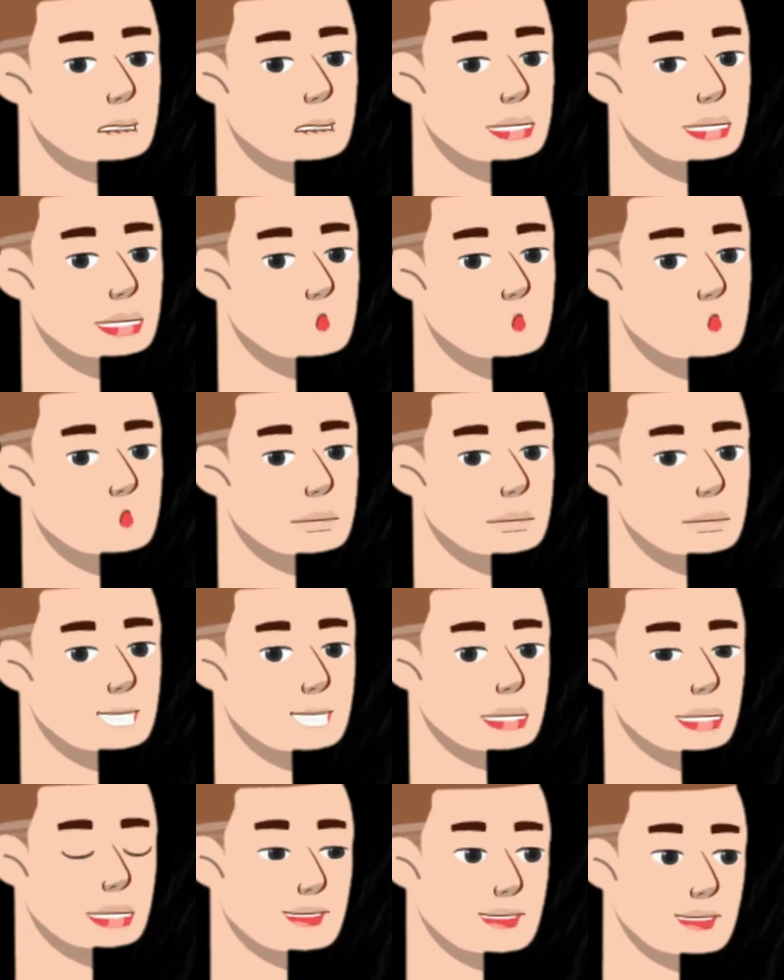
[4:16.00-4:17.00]
His second
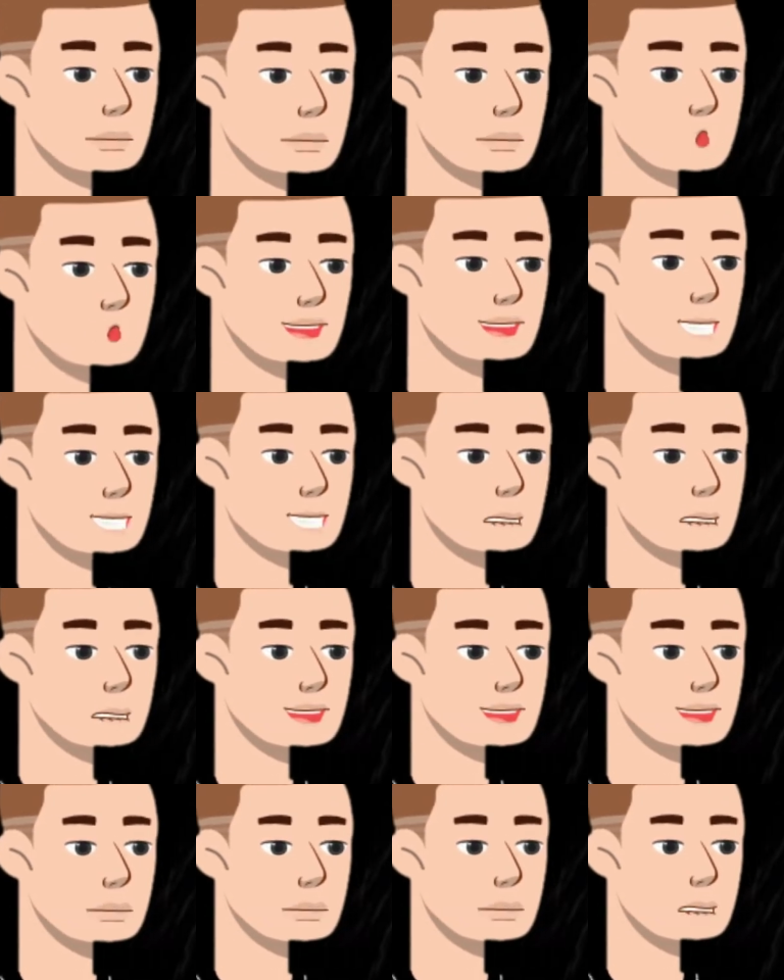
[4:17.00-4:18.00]
skill reduces
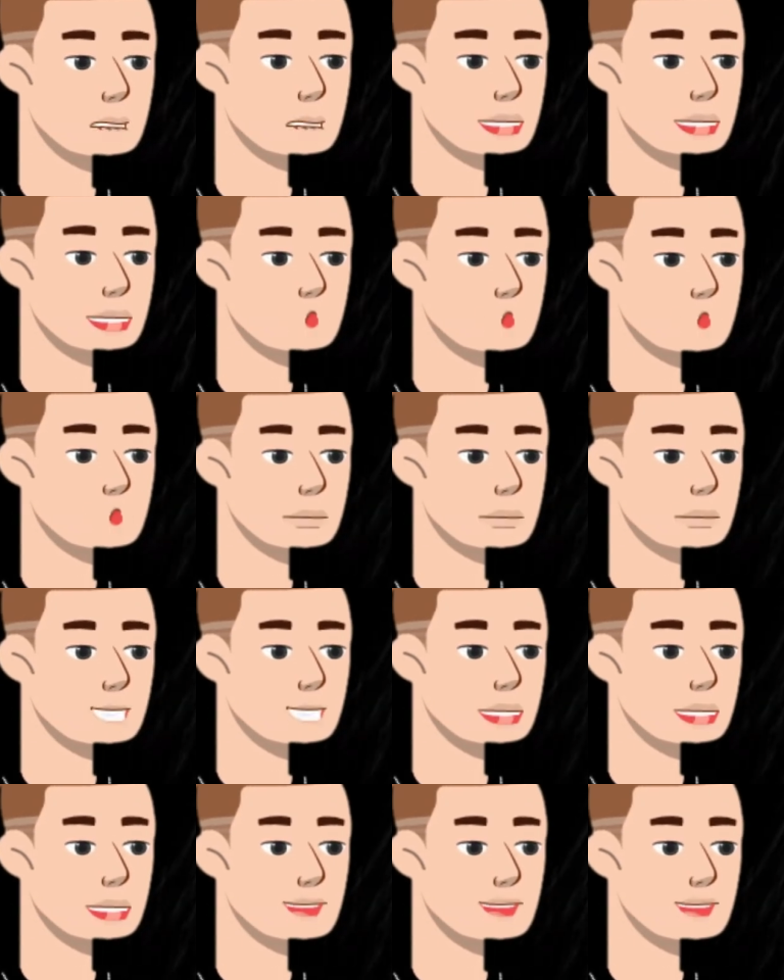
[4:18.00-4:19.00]
damage done by the
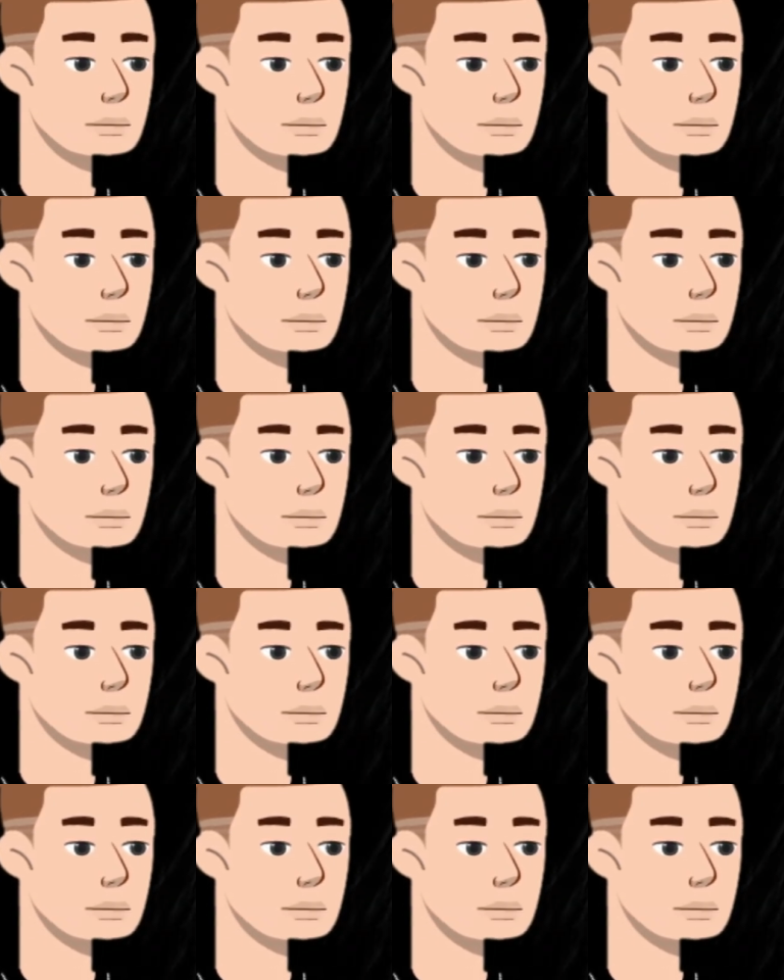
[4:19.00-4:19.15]
enemy by